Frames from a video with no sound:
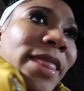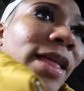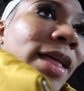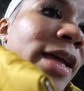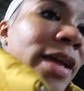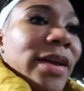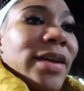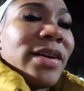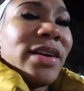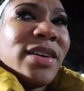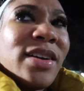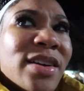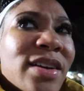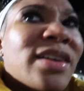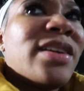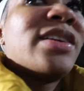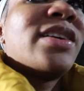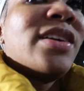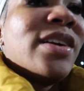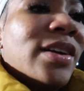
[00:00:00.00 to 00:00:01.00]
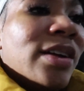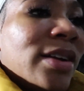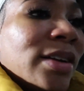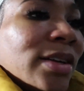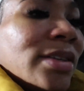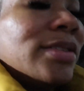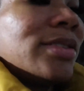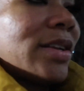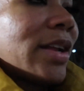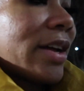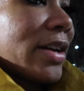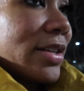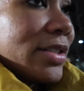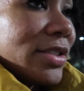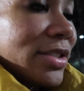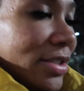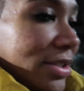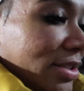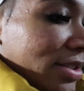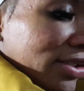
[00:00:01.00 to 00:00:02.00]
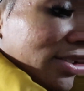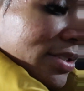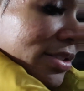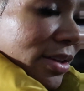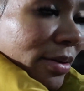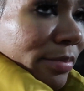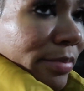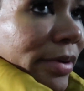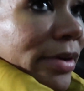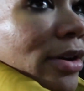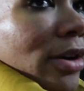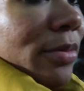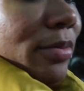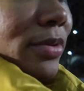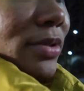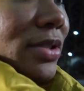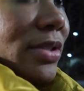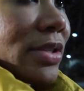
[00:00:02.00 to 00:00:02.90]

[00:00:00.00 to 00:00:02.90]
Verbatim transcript: like it just is unbearable